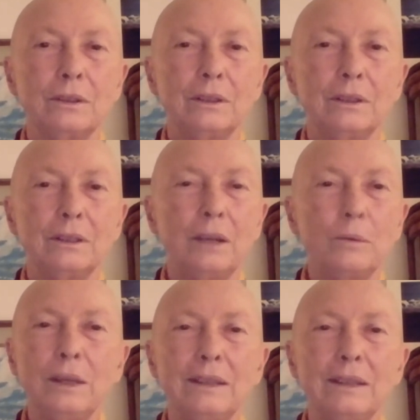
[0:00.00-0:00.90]
Not
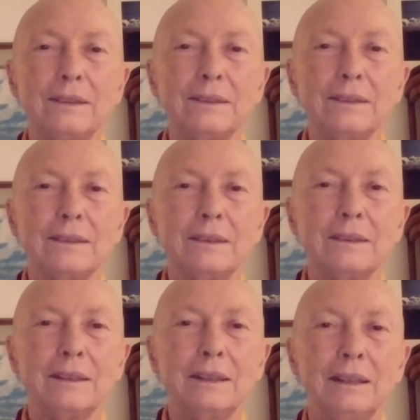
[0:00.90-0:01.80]
once.
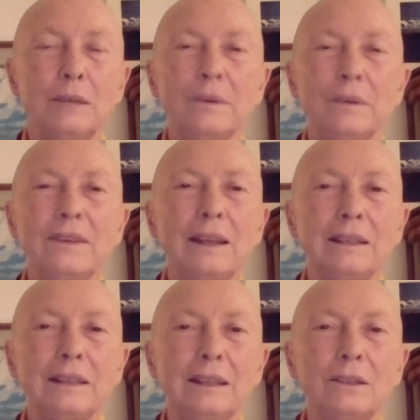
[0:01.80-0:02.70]
It was
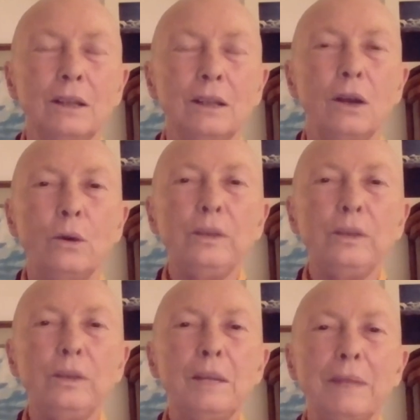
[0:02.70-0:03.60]
not done.
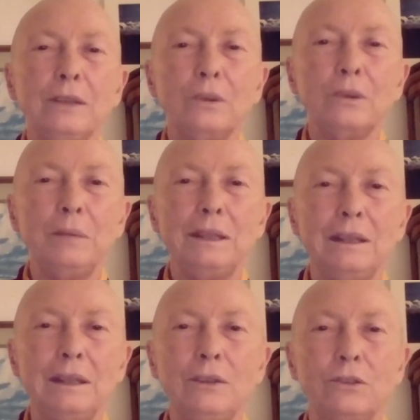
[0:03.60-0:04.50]
Only men could be
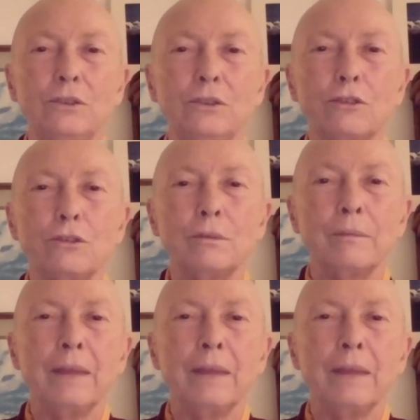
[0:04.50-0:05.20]
teachers.